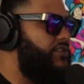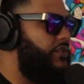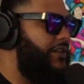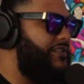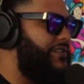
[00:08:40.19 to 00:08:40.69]

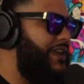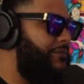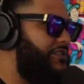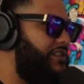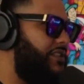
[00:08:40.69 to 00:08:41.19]
start
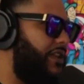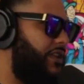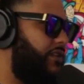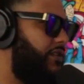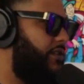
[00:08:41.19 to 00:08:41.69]
establishing
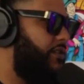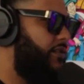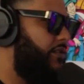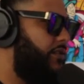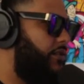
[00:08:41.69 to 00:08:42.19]
like
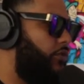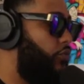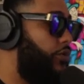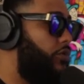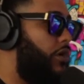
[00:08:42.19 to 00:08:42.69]

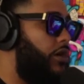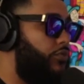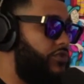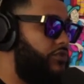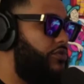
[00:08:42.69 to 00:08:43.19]
who you are,
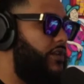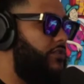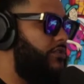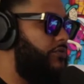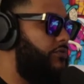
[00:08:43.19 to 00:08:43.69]
what you're
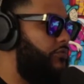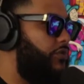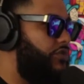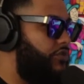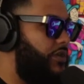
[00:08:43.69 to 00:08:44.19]
trying to do,
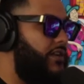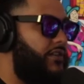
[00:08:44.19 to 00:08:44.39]
what you're trying to